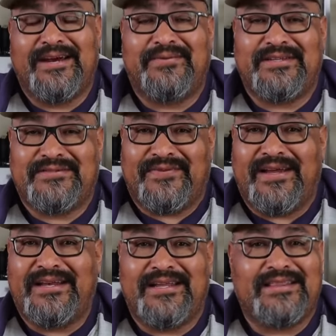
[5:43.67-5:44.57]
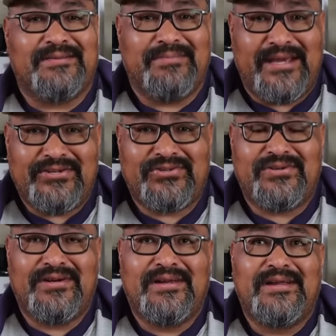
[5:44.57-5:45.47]
Everything's fine, nothing
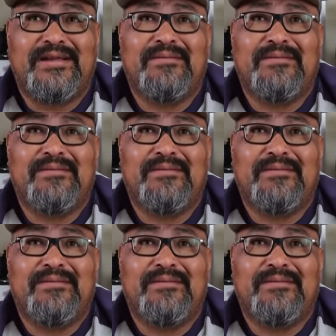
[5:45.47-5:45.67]
major.